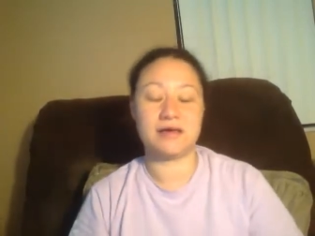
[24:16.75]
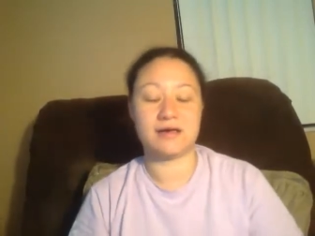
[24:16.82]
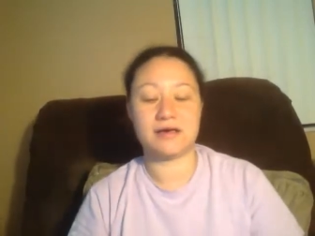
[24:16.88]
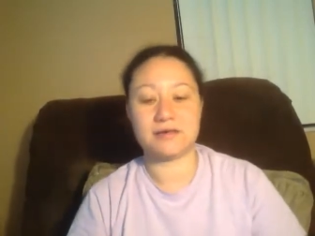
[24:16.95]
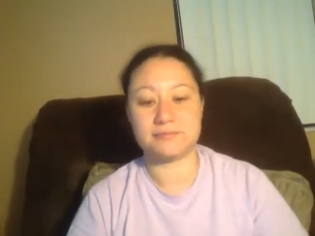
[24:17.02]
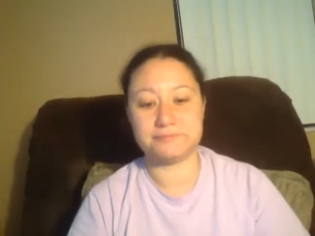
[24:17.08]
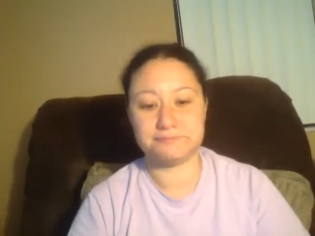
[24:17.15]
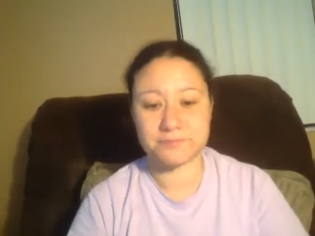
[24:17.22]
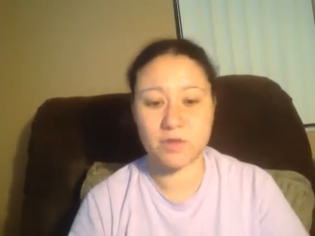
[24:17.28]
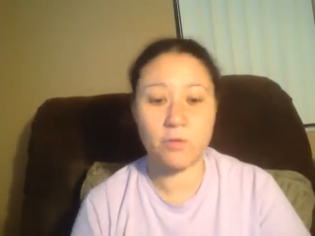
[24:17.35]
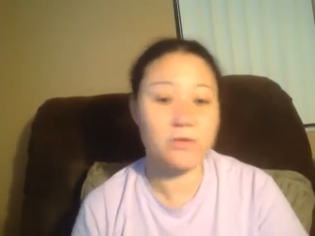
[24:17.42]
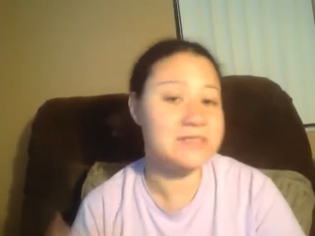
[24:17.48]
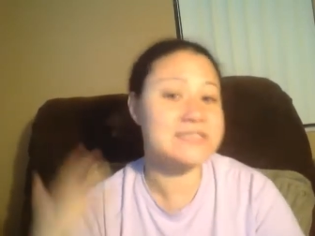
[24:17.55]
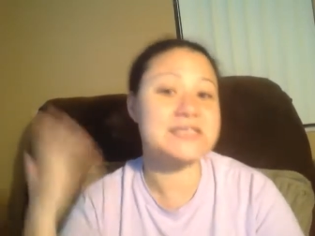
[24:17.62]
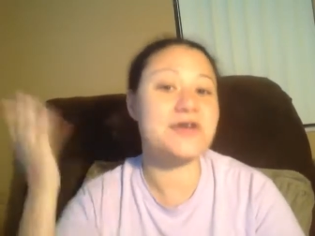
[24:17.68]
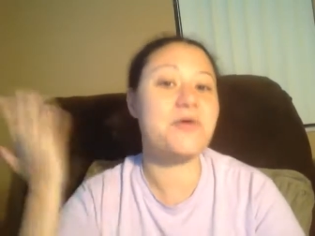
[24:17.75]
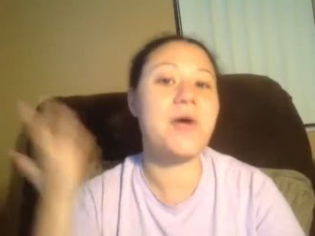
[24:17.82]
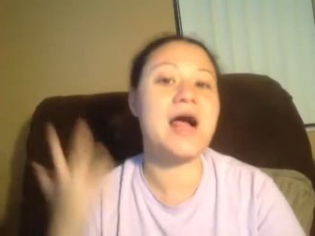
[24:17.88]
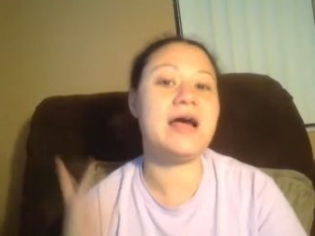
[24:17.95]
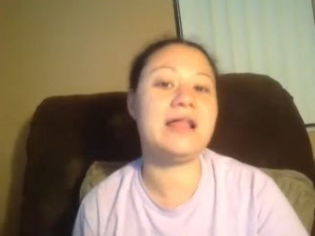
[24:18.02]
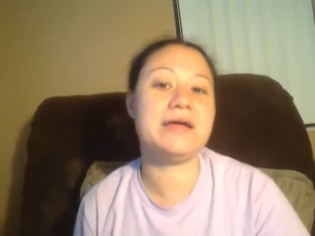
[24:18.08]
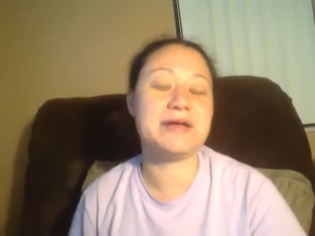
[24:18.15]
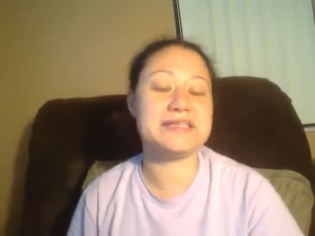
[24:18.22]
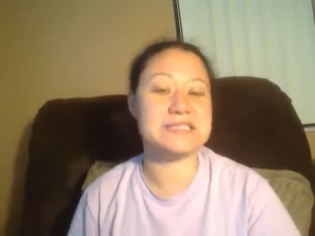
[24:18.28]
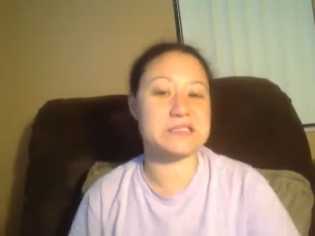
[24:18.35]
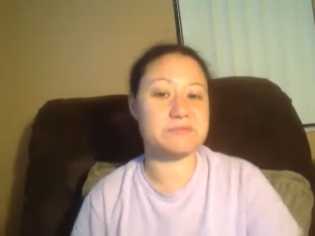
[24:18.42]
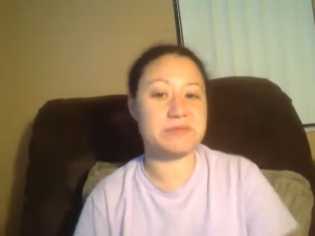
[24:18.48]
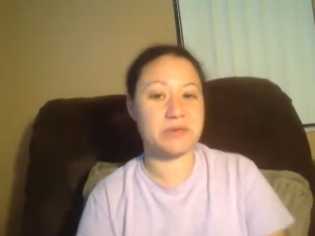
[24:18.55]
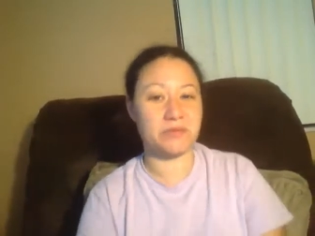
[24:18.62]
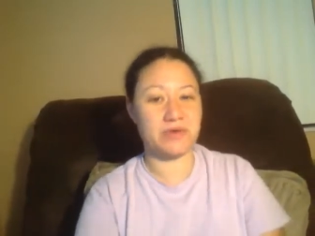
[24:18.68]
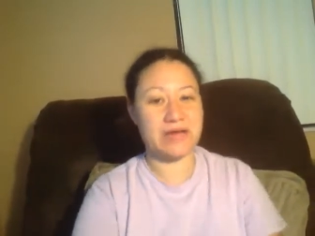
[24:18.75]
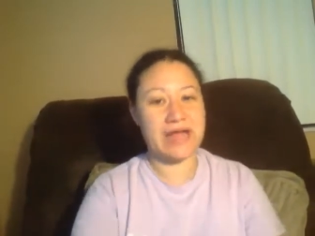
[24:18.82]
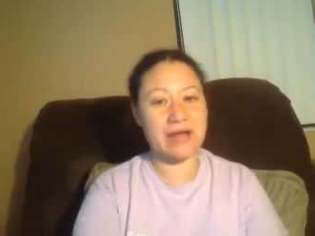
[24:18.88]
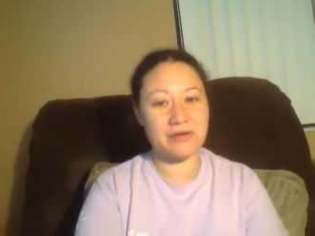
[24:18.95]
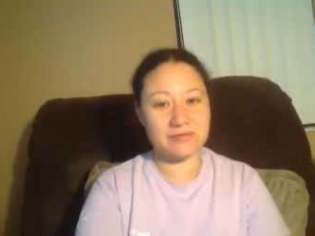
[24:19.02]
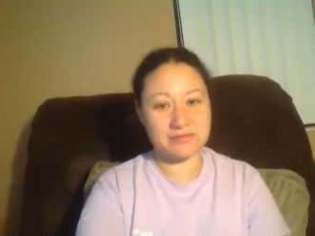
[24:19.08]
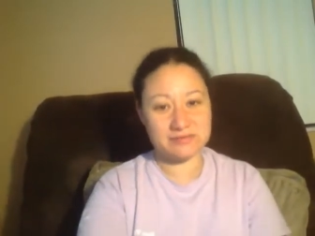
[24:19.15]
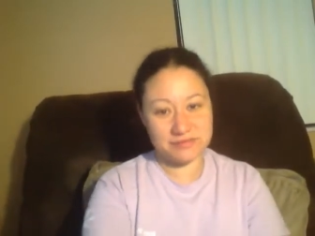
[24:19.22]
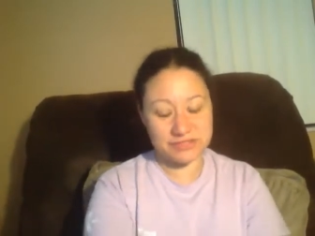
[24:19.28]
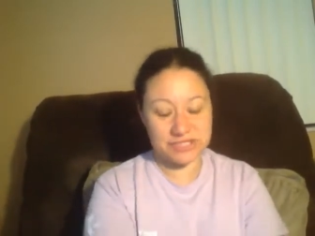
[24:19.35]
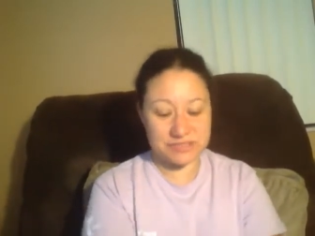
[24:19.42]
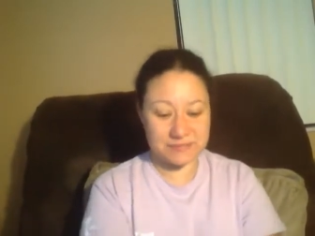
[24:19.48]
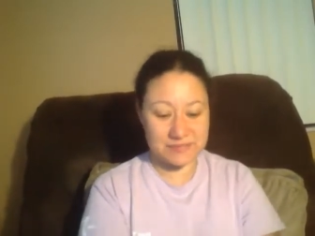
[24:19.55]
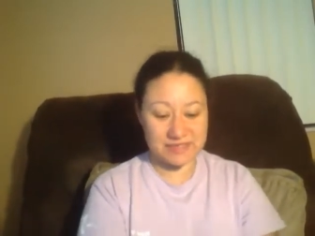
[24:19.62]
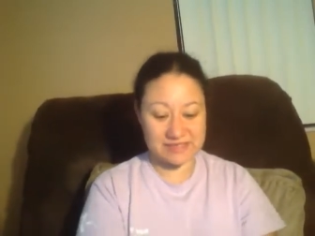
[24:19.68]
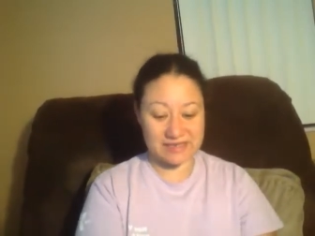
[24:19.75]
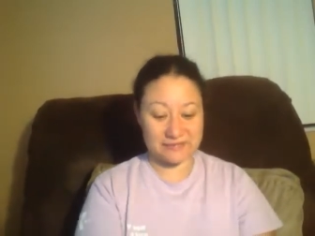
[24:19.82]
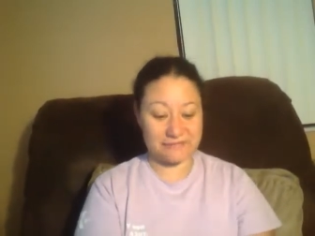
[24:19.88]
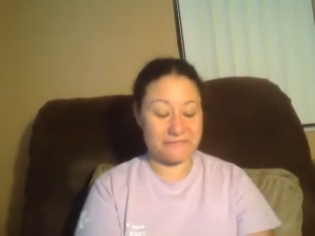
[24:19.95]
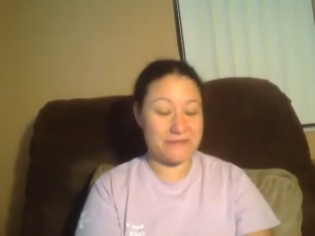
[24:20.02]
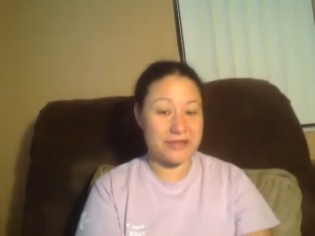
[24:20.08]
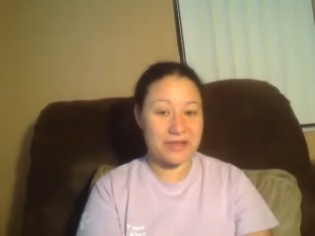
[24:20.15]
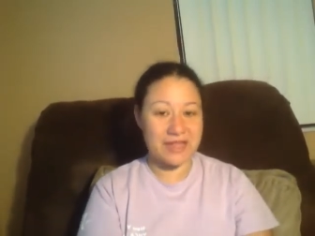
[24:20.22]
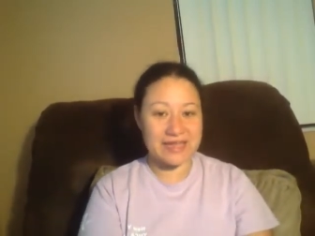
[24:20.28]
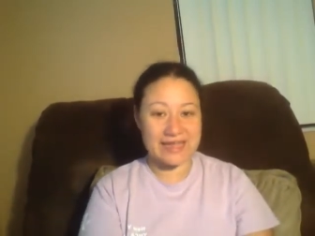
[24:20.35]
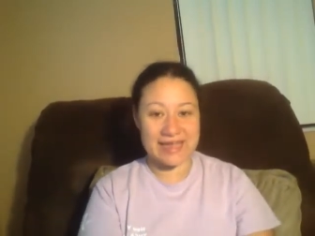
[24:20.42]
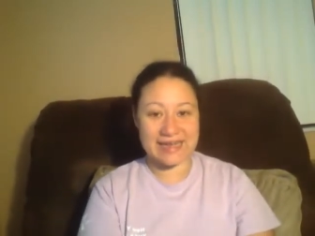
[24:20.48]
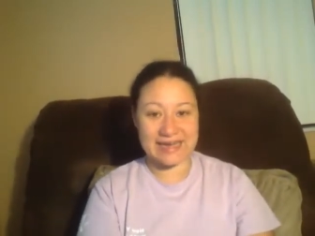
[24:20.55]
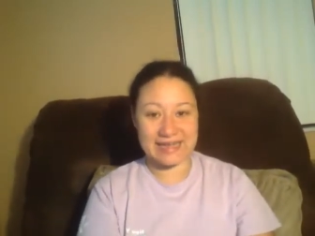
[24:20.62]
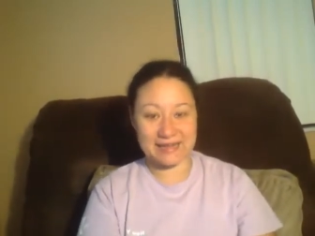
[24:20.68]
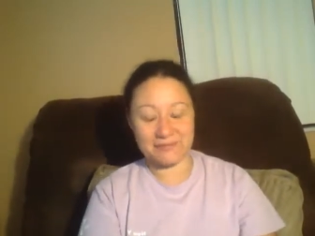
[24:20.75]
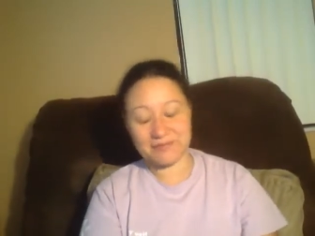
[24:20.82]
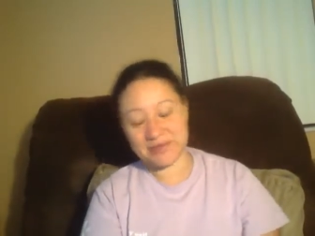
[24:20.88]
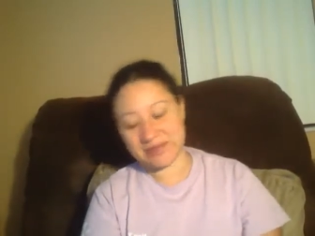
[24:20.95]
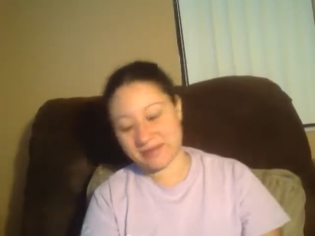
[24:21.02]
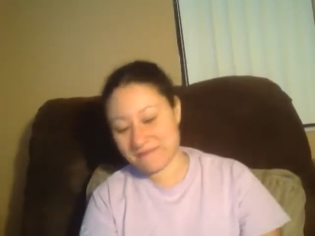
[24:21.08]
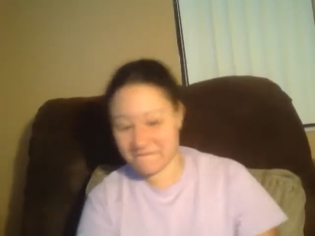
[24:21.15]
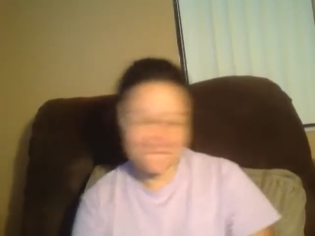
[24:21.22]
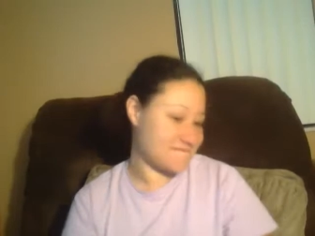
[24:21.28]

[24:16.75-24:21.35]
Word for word: Um, once in a while, I might spit one out just because I feel like editing, but